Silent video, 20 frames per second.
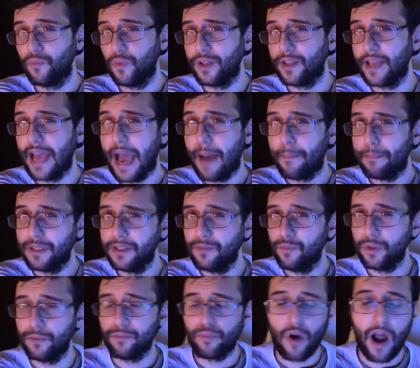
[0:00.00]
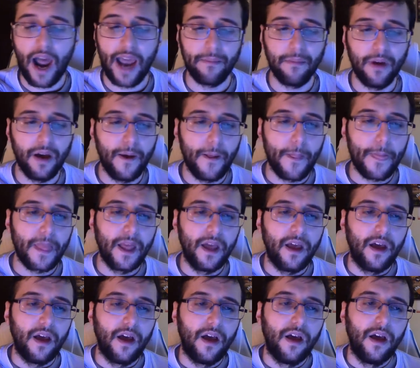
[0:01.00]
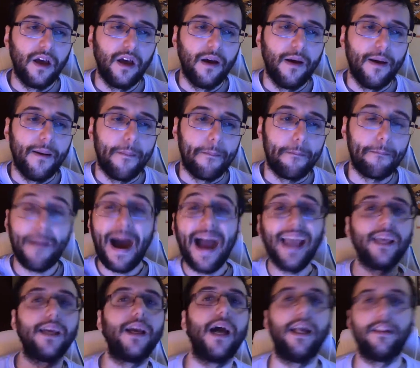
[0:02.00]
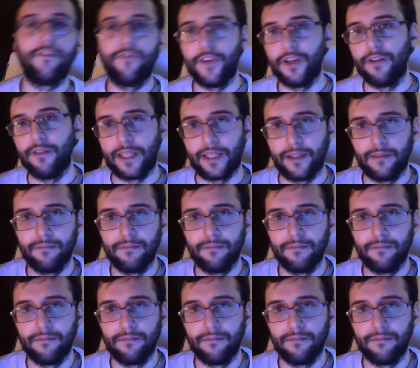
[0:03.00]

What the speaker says: what happened with Prime, my gut feeling